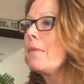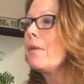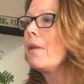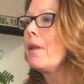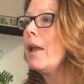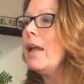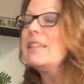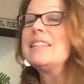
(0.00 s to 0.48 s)

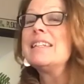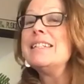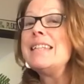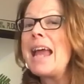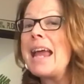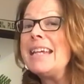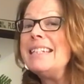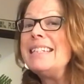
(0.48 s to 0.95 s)
It's a
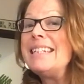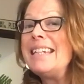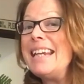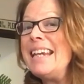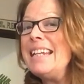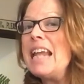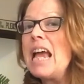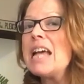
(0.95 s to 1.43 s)

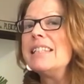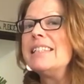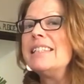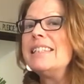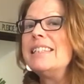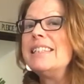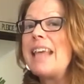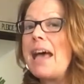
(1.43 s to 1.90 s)

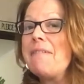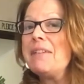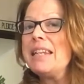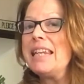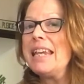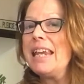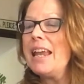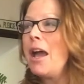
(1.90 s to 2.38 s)

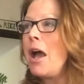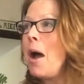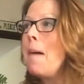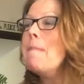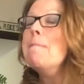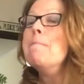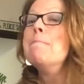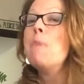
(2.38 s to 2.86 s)
1970
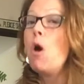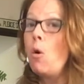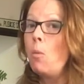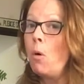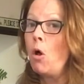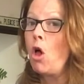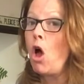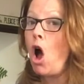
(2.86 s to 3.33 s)

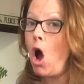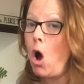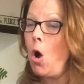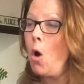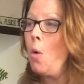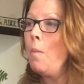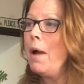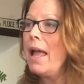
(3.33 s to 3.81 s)
mobile
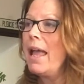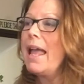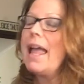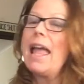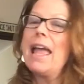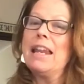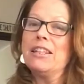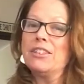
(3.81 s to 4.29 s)
home, and
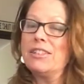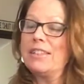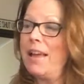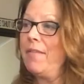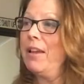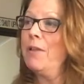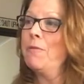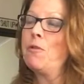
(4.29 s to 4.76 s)
it's
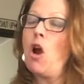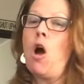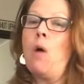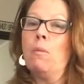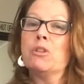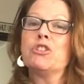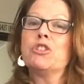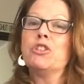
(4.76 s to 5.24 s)
selling for
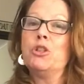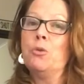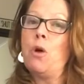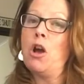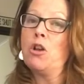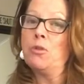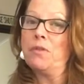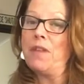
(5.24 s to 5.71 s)
almost
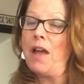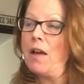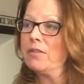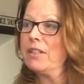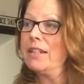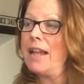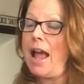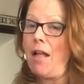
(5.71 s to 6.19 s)

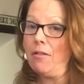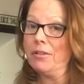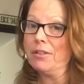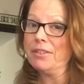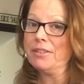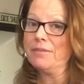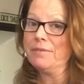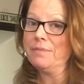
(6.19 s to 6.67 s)

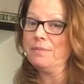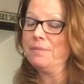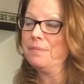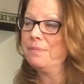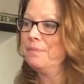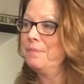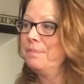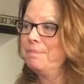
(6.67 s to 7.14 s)
$200,000
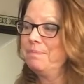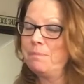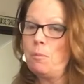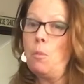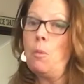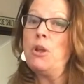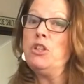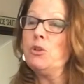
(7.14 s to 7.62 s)

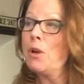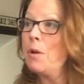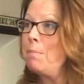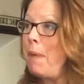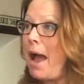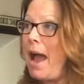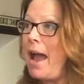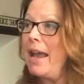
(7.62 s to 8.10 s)
when you can
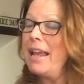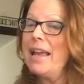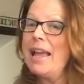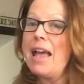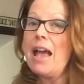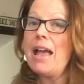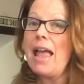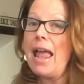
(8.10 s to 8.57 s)
buy
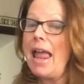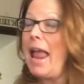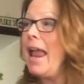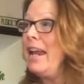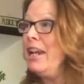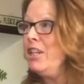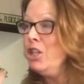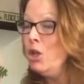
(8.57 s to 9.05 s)
a
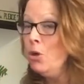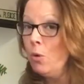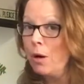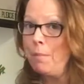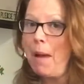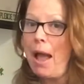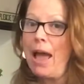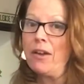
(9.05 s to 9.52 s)
newer
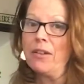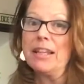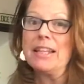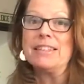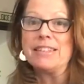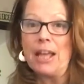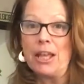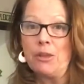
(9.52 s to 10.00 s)
model
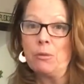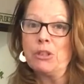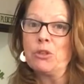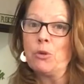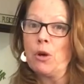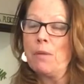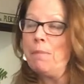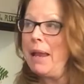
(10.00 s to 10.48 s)
inside the Resort
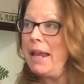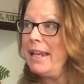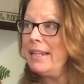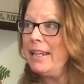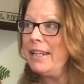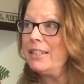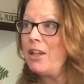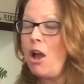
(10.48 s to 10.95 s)
of Bay
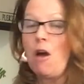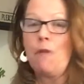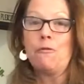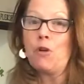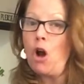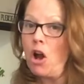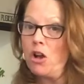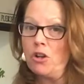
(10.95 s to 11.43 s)
Indies for
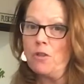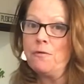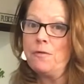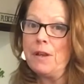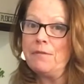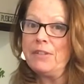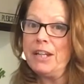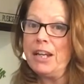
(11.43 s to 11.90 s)
under
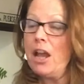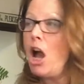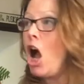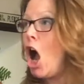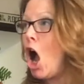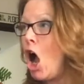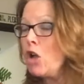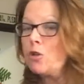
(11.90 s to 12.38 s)
50,
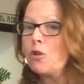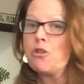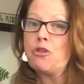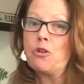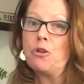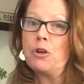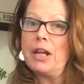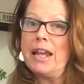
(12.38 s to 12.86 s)
under
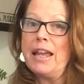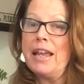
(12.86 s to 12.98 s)
30.